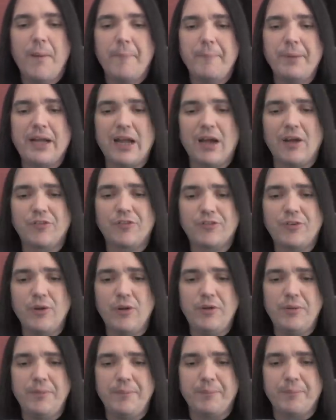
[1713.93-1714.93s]
McGill
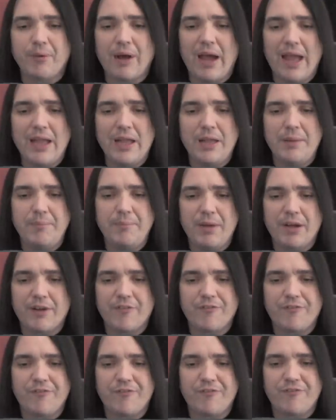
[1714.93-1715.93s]
student Brian
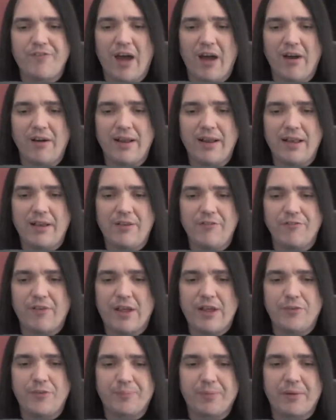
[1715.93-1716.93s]
McFarnan,
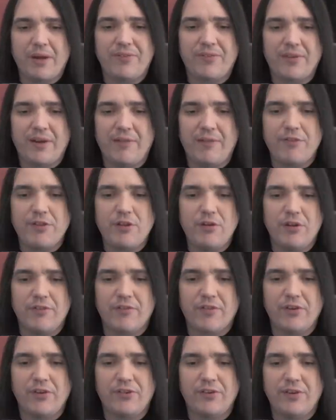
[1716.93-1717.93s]
vice president of the
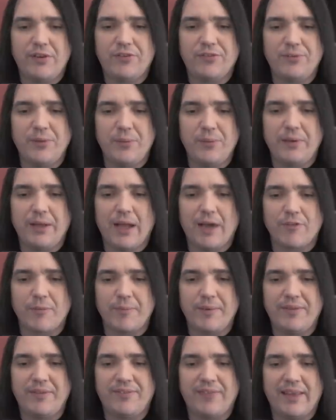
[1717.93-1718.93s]
university's student
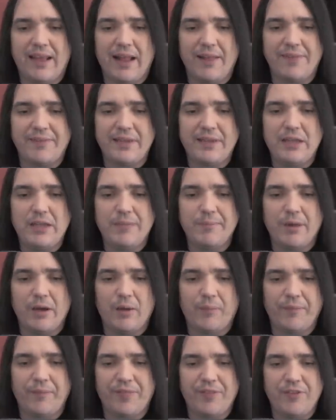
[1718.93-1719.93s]
government, sent out the
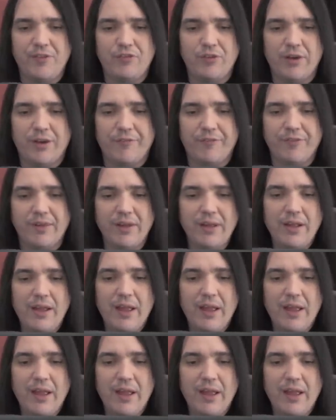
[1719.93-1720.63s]
email with the GIF.